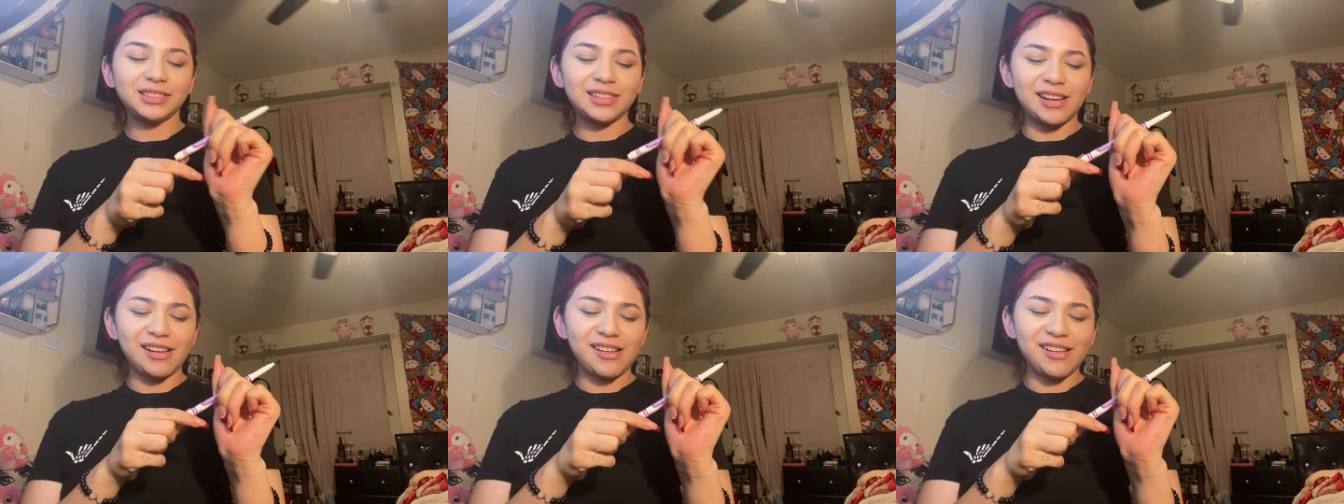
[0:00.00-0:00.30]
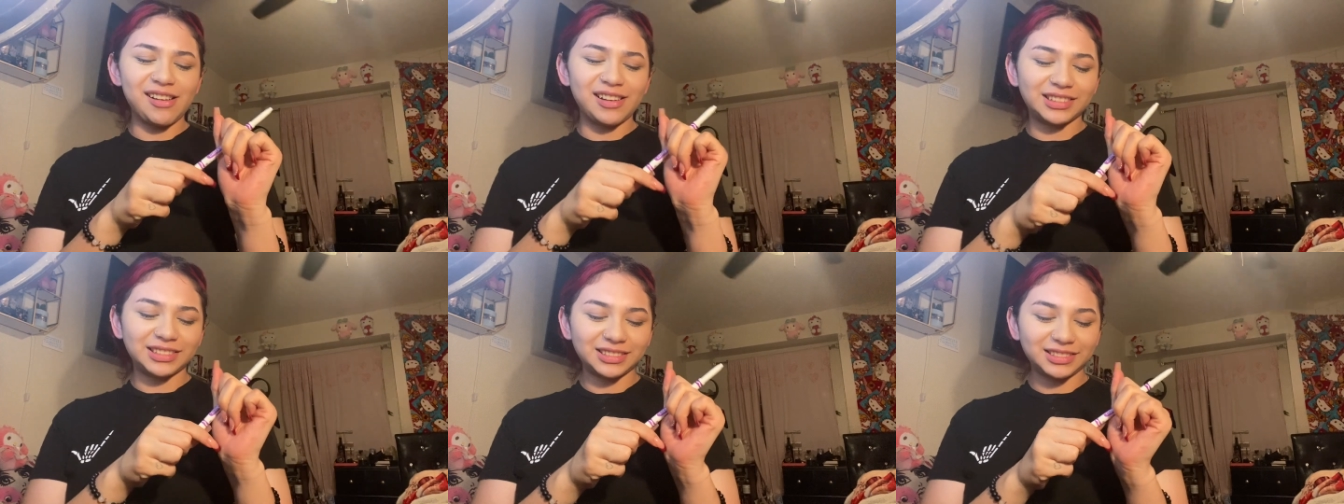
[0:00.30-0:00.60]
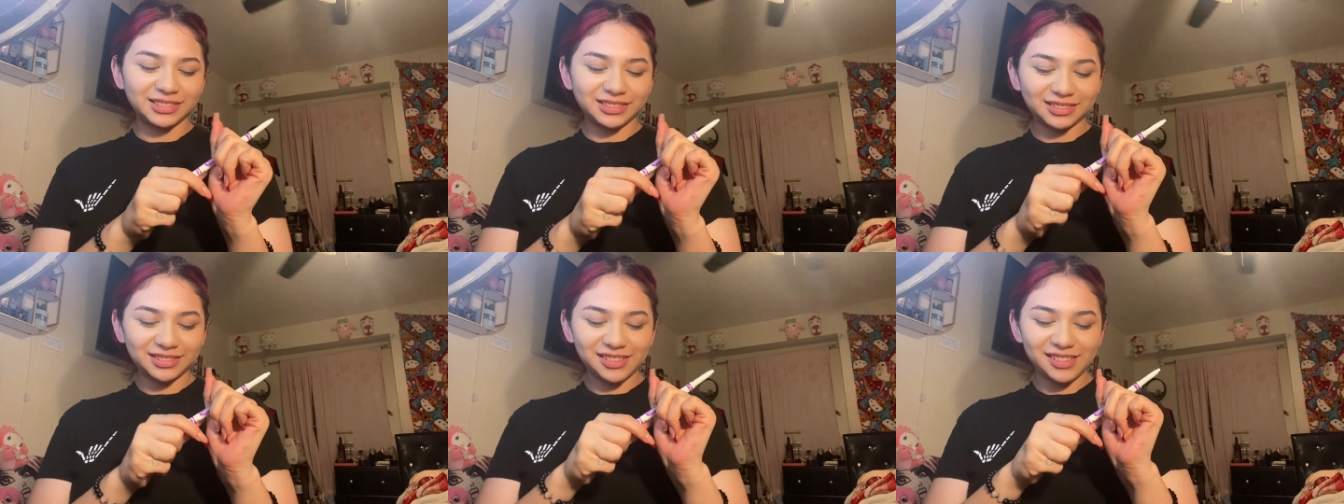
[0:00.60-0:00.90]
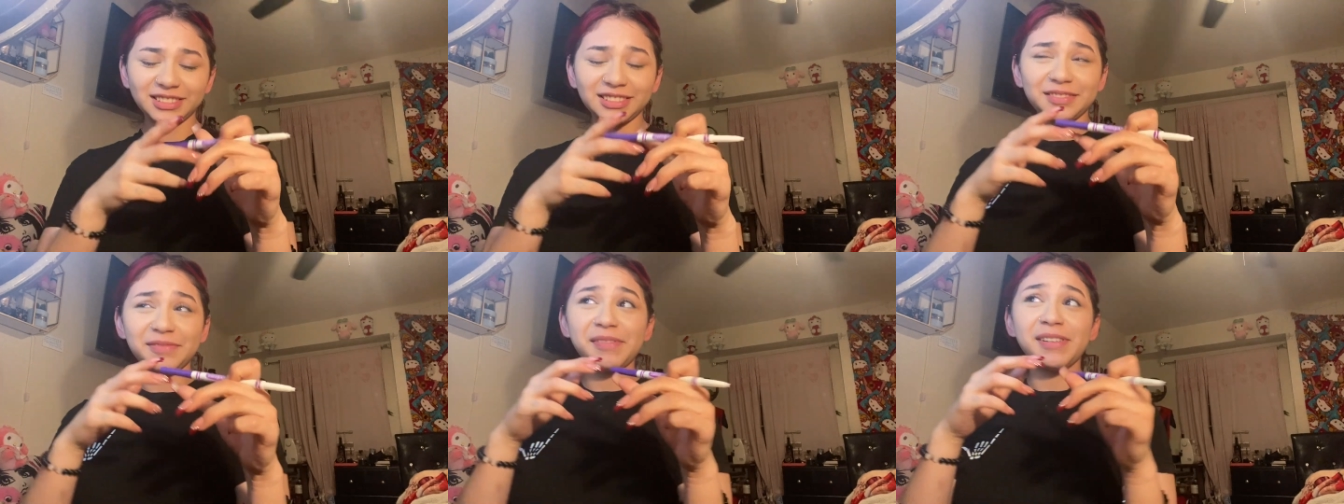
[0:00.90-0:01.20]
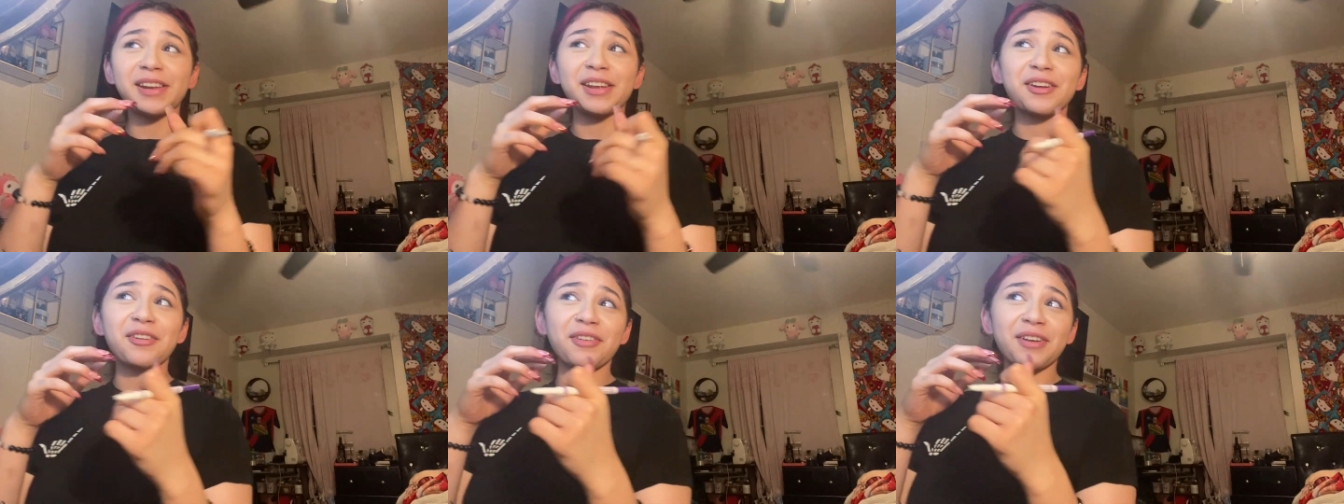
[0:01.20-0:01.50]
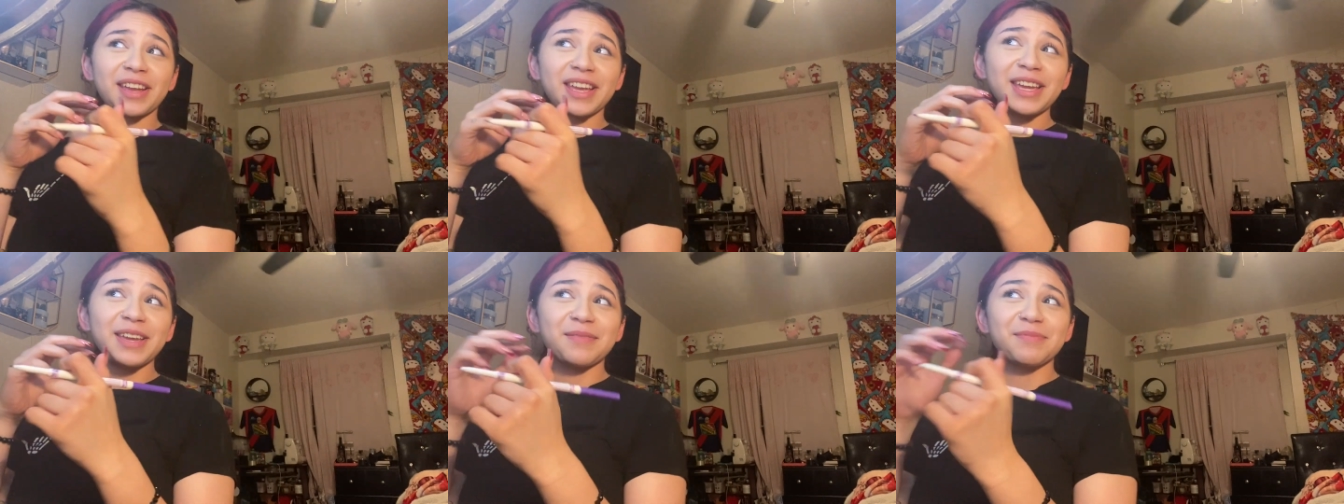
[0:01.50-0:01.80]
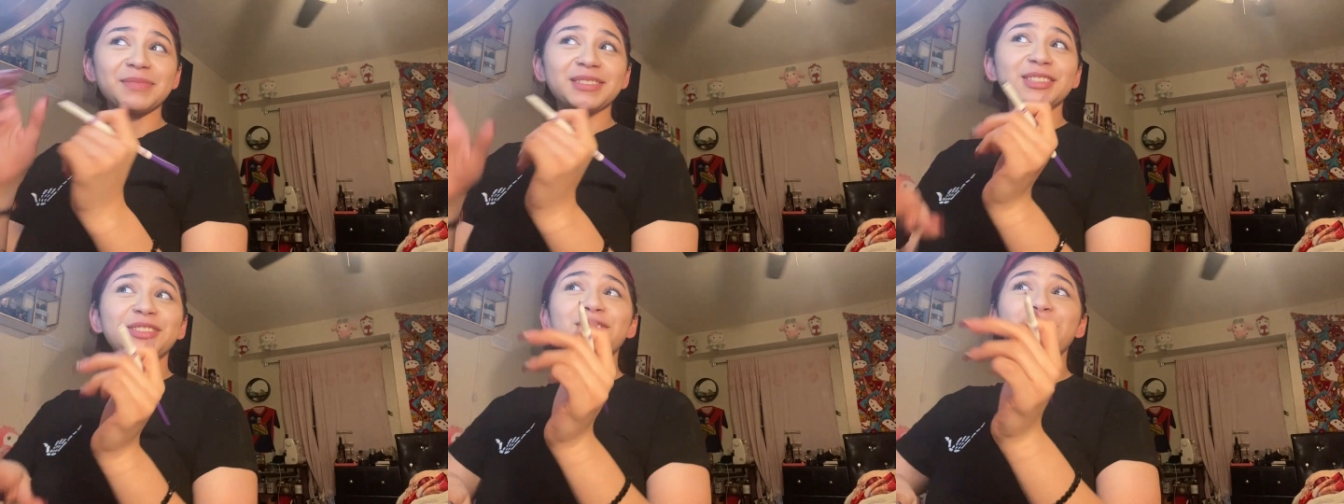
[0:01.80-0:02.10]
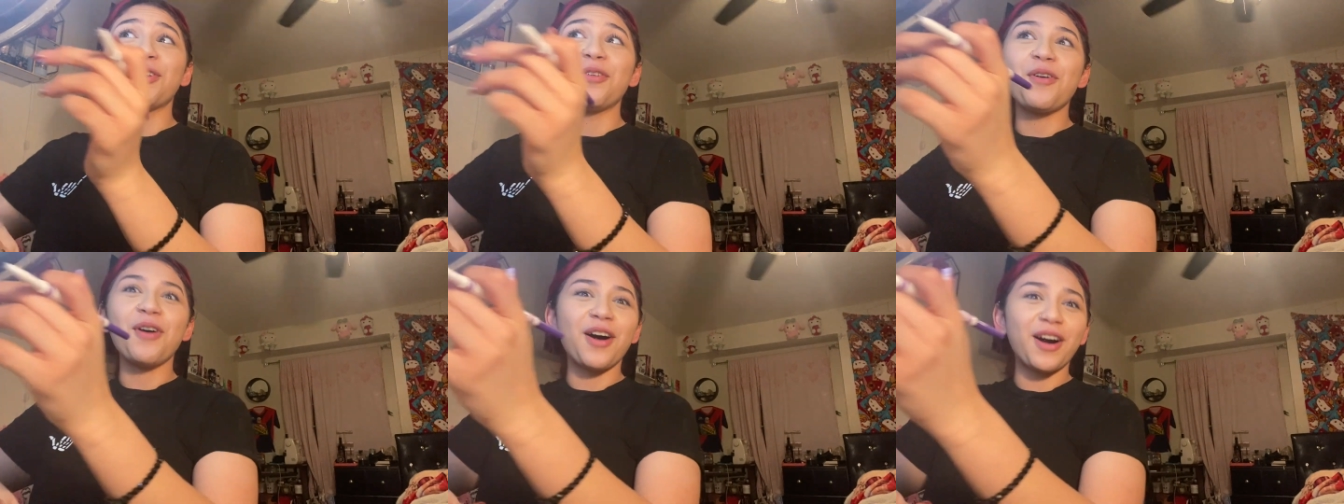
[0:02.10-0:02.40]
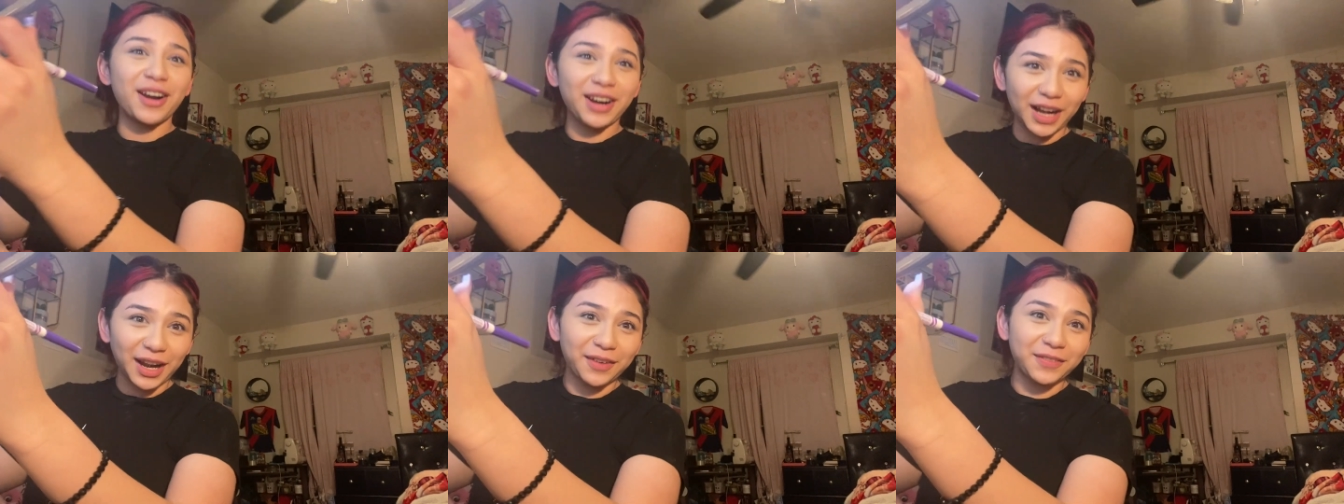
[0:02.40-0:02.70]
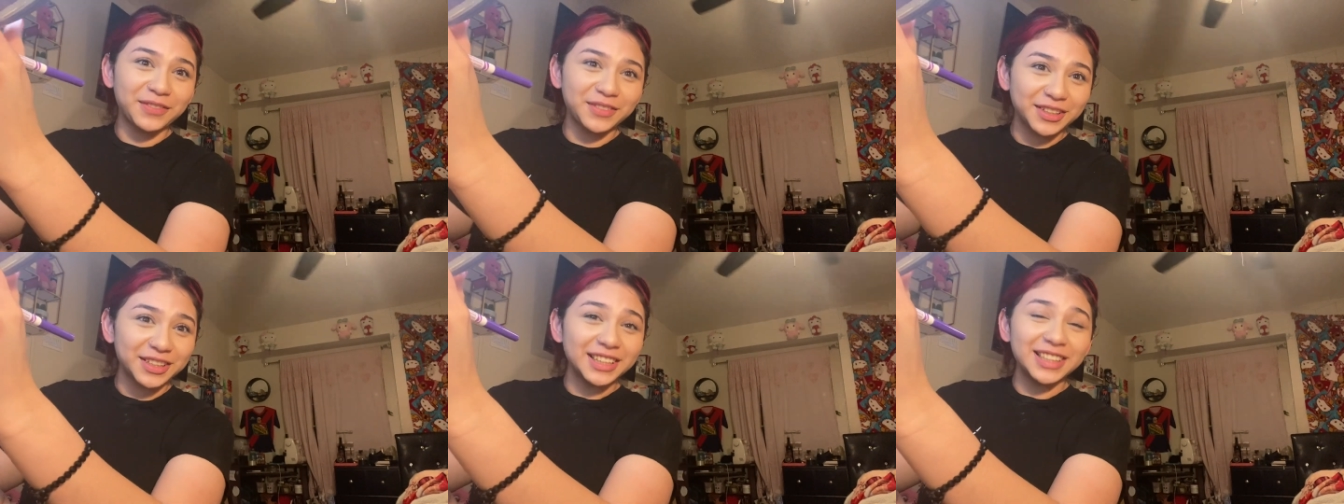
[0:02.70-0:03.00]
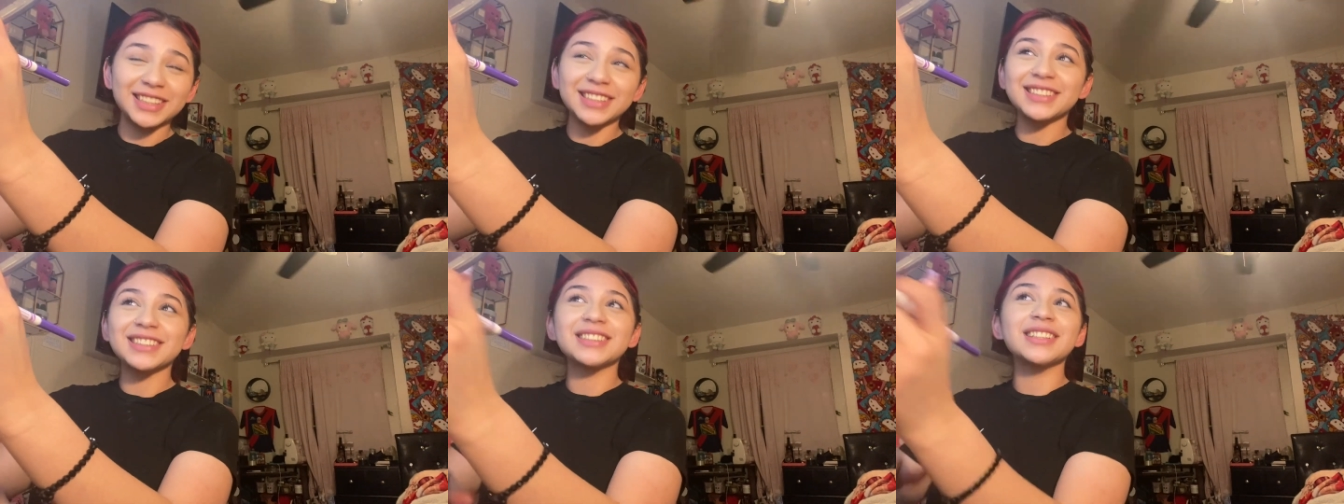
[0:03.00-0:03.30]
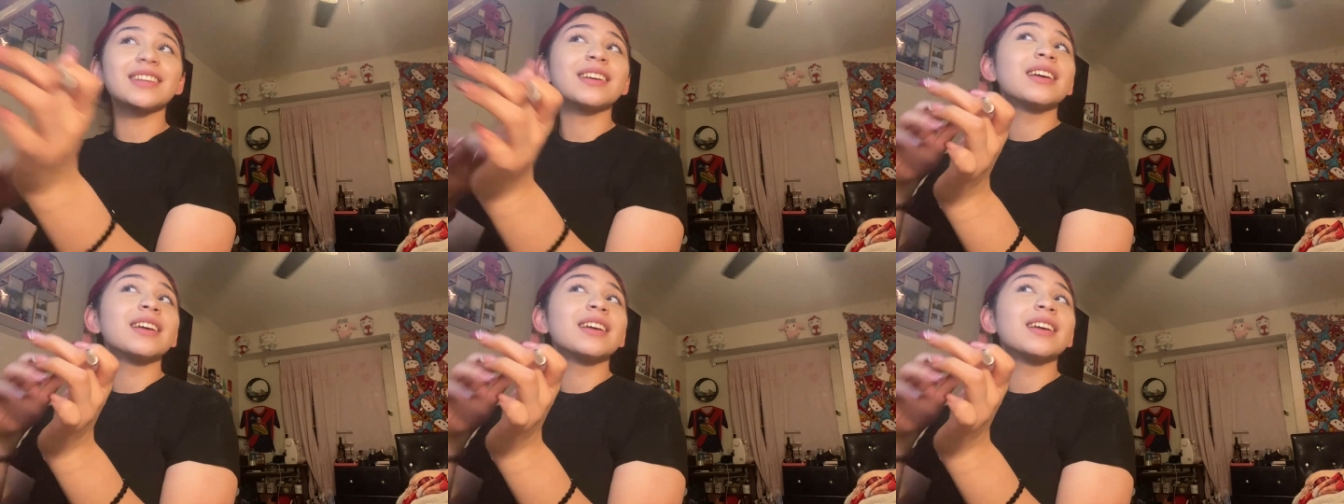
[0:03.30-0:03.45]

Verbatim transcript: Oh. I'm gonna cream so hard after this.